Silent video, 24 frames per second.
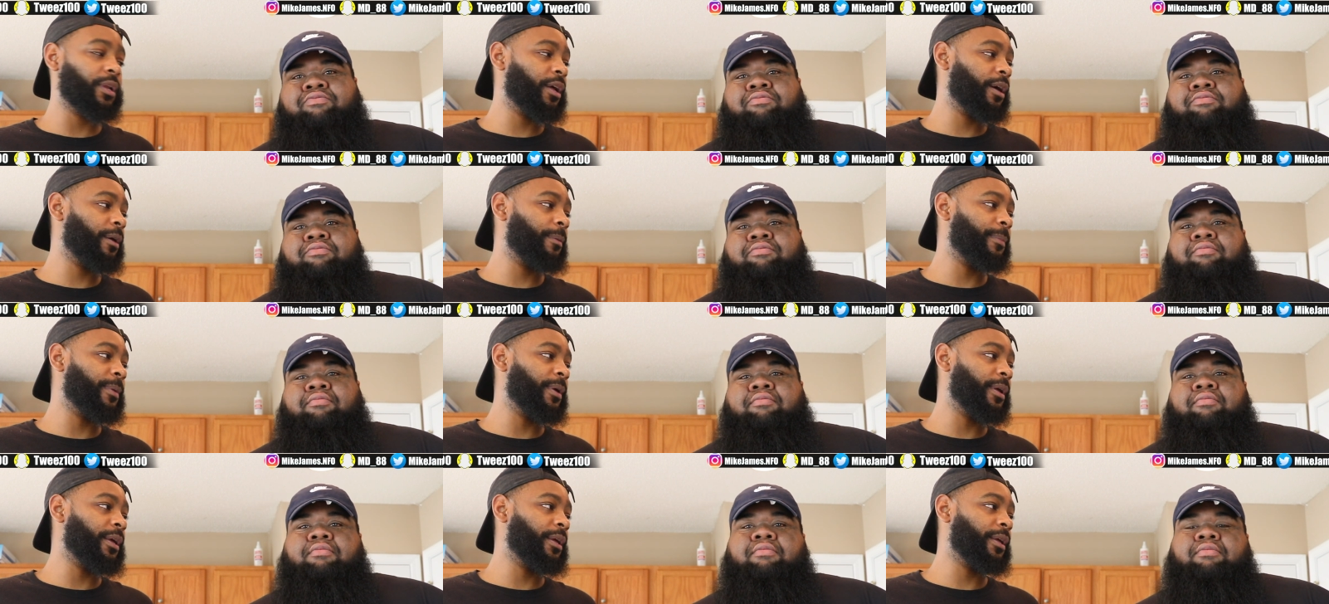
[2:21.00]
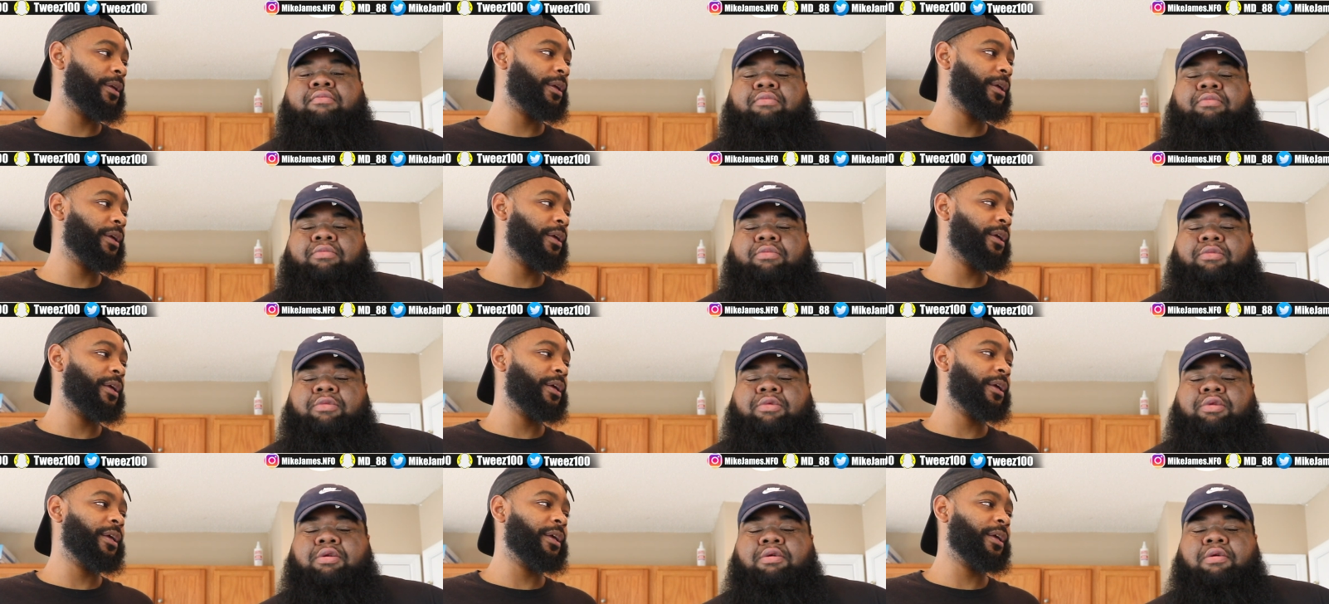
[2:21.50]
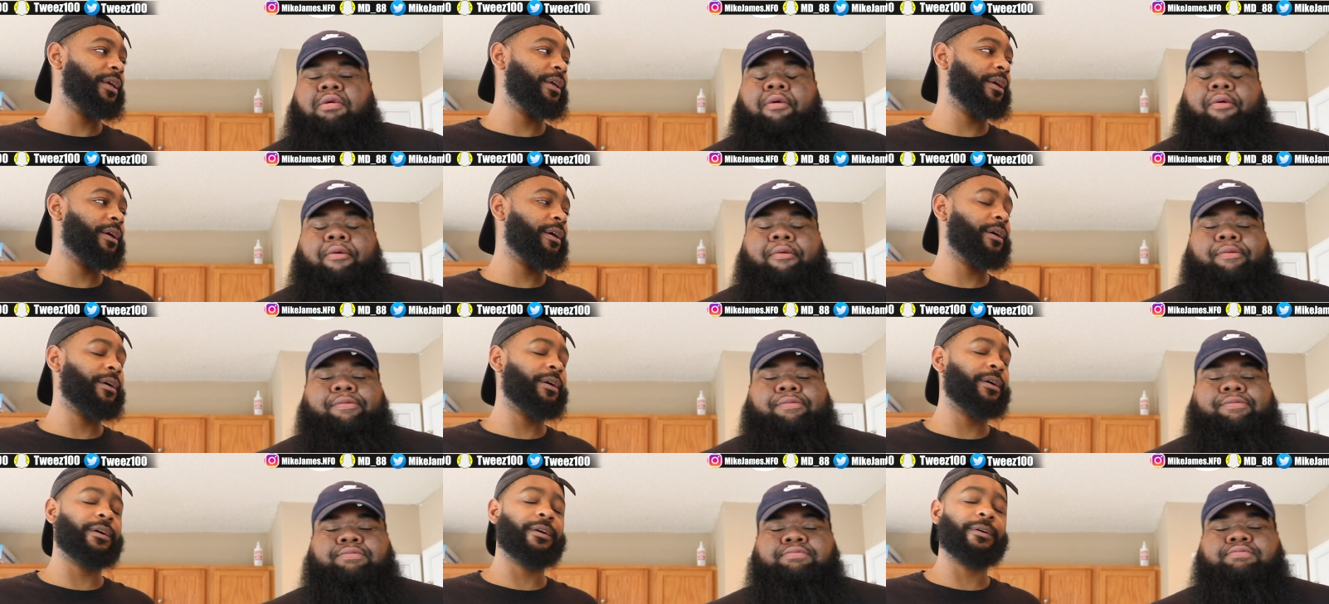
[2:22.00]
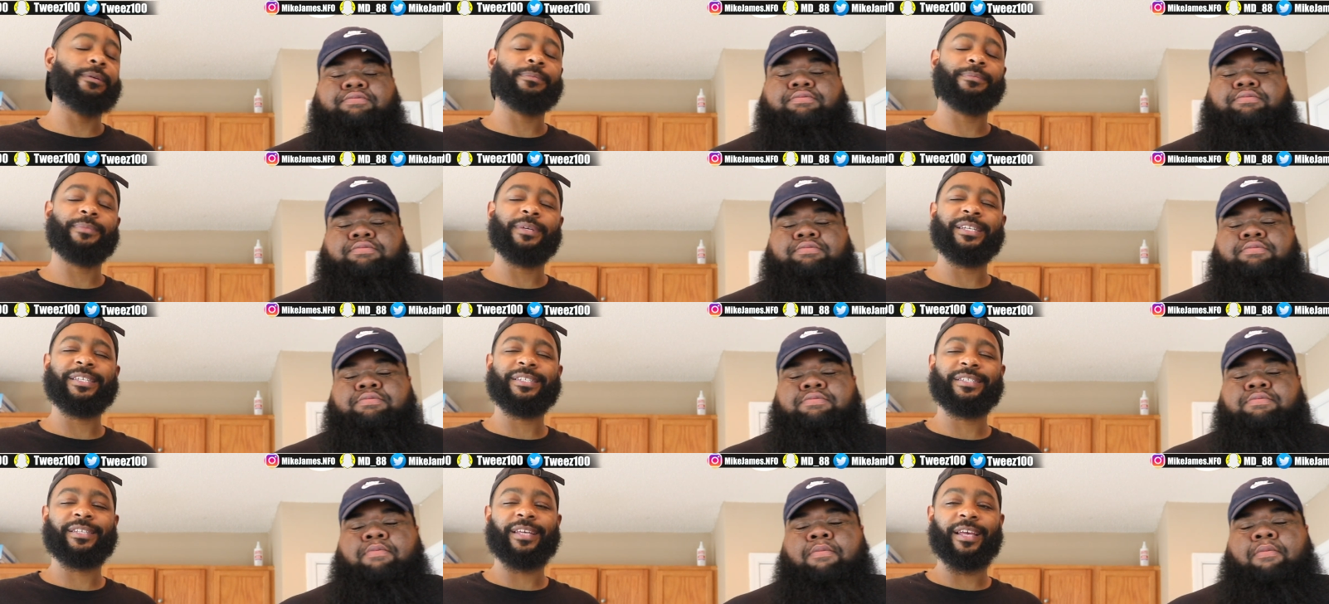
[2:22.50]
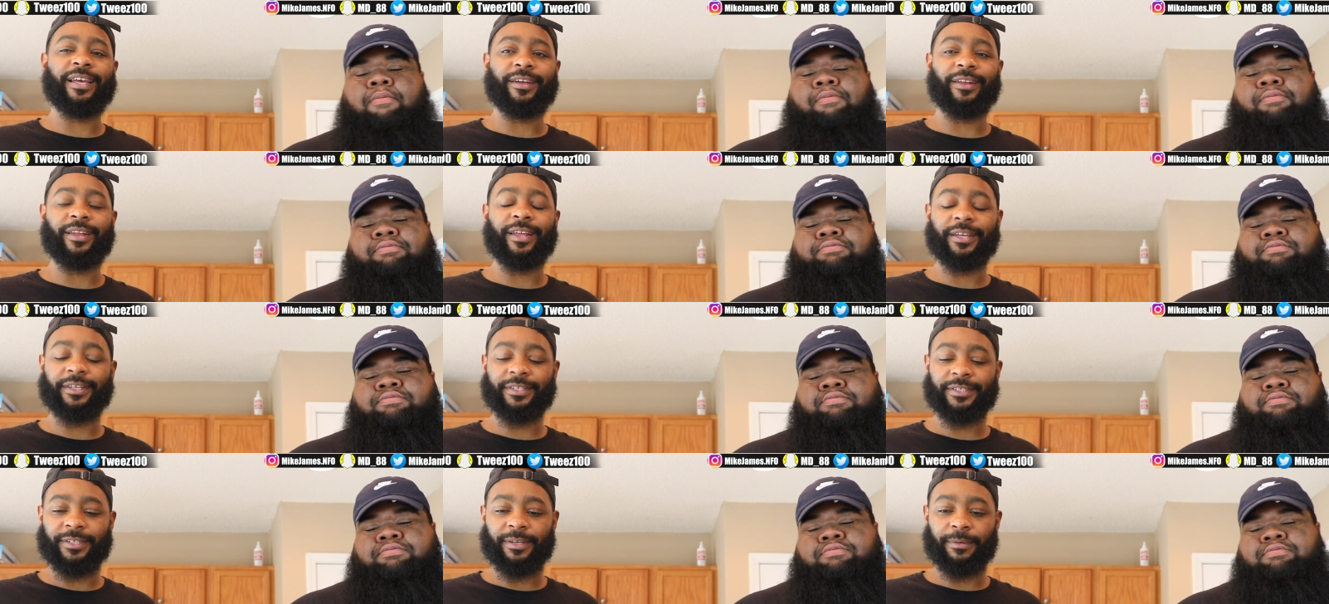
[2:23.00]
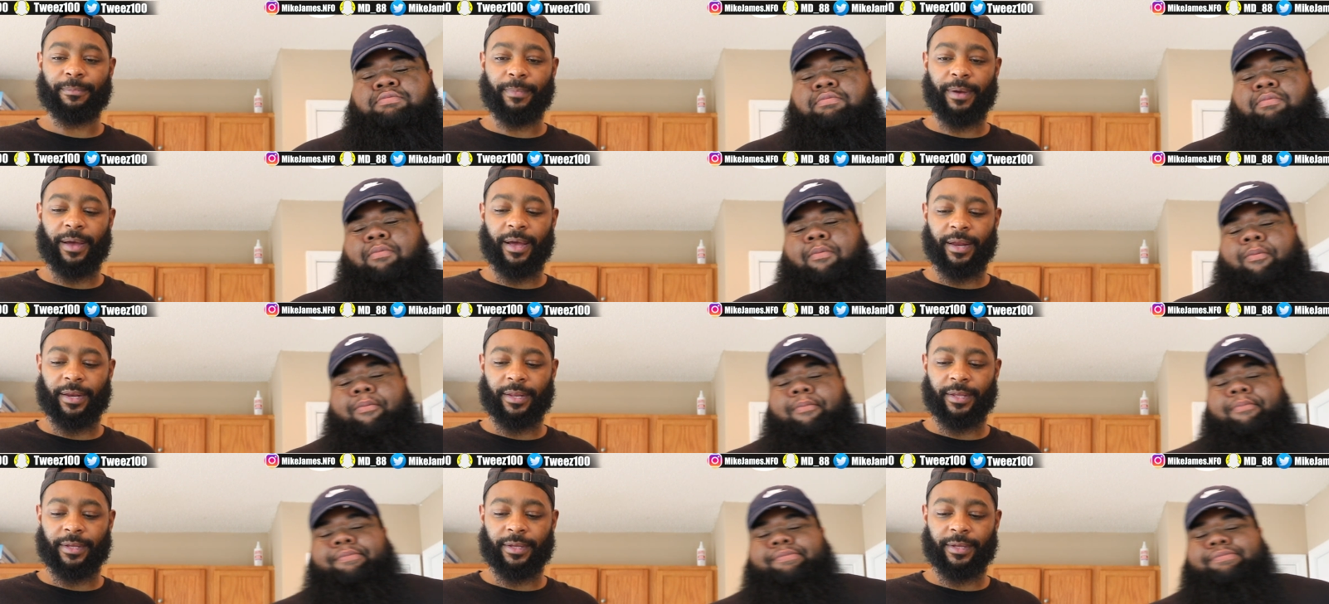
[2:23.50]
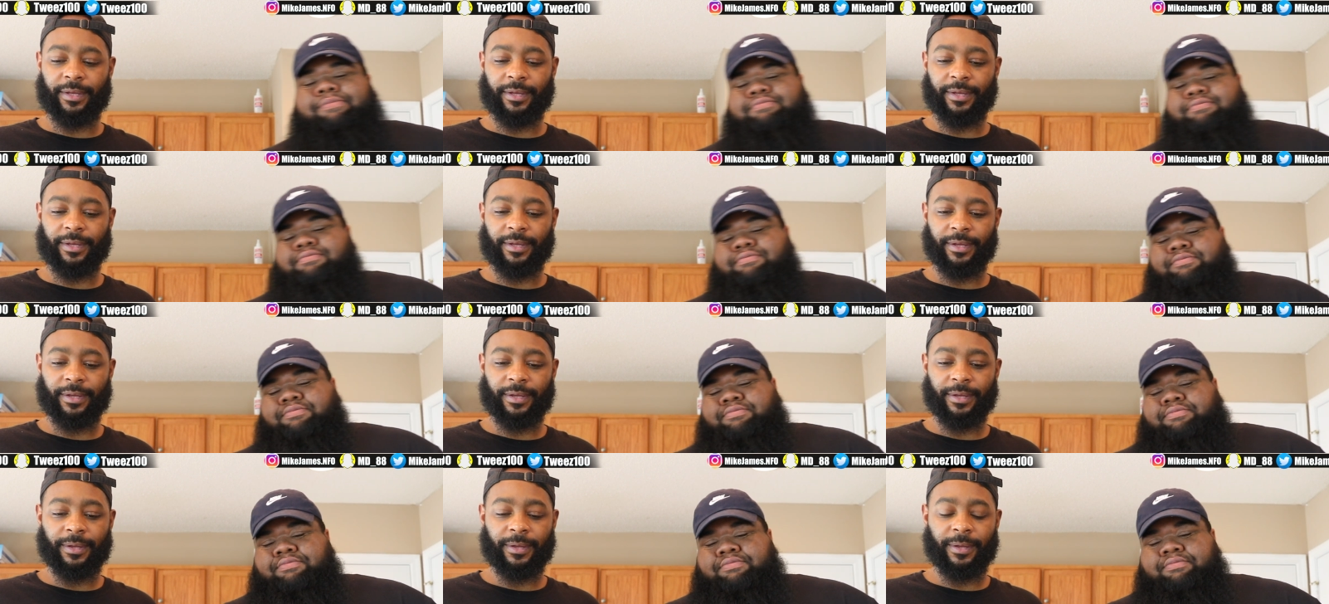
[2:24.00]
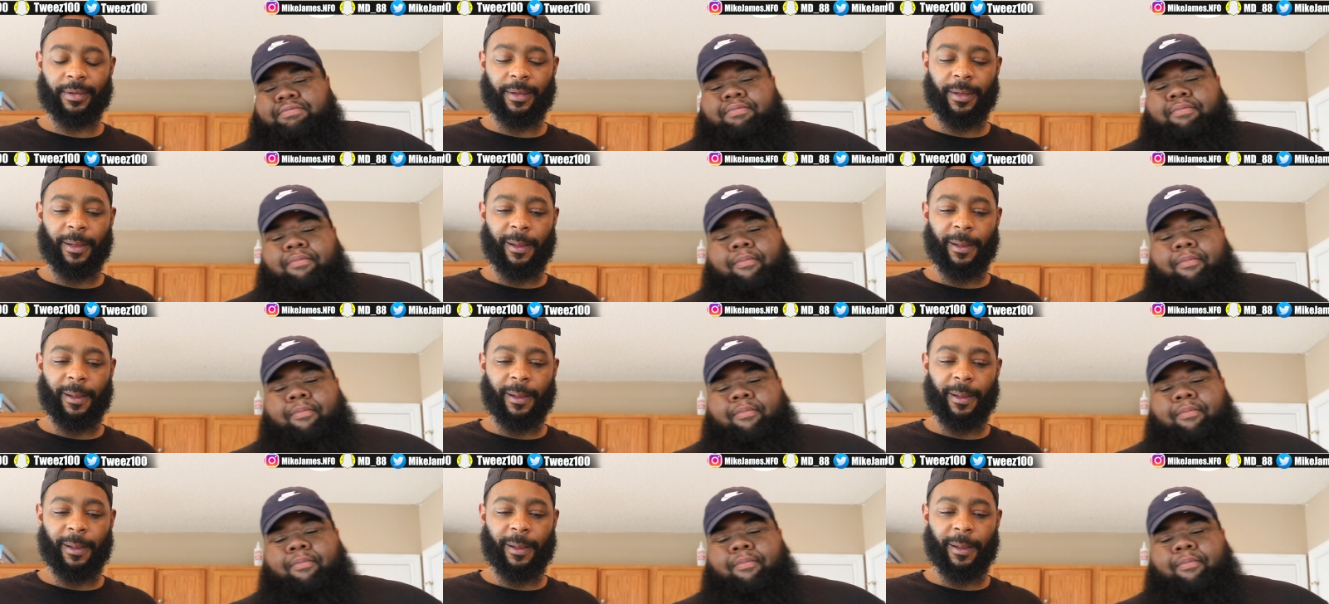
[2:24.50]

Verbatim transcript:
Speaker 1: know what I mean? He um, he sound like somebody. Mm.